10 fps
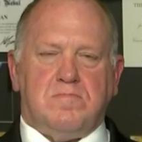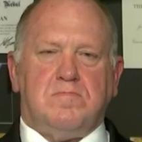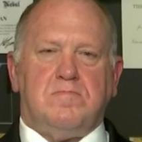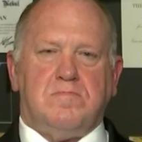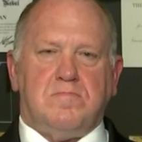
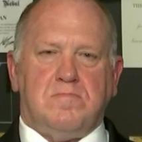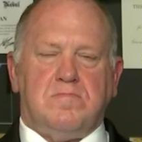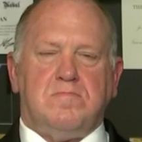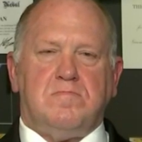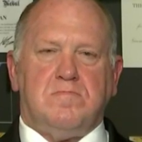
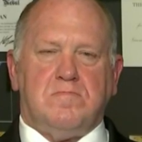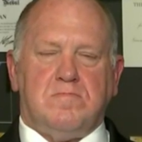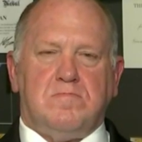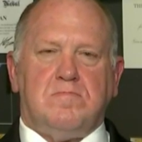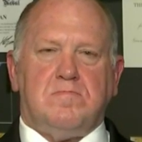
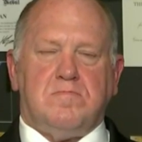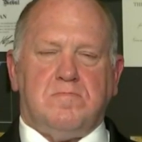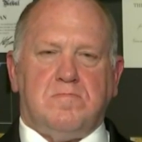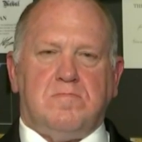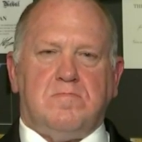
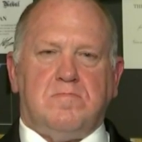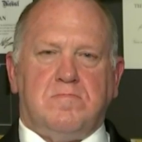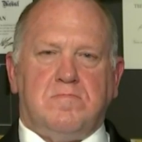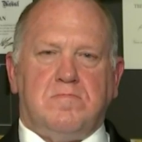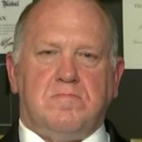
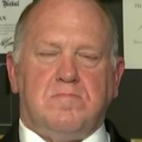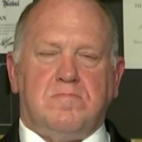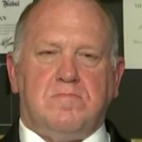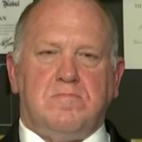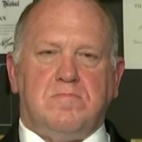
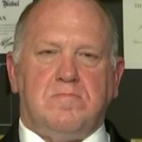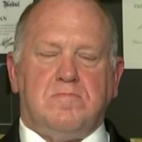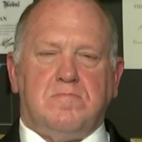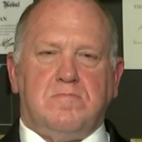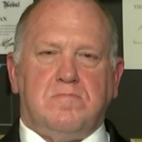
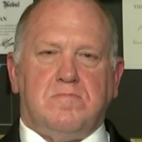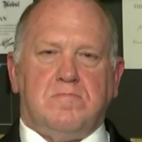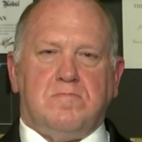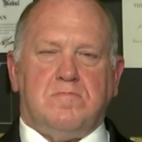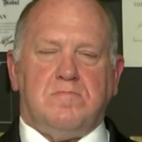
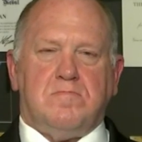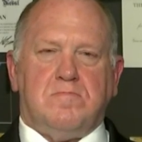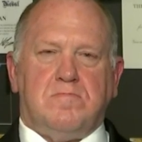[no speech]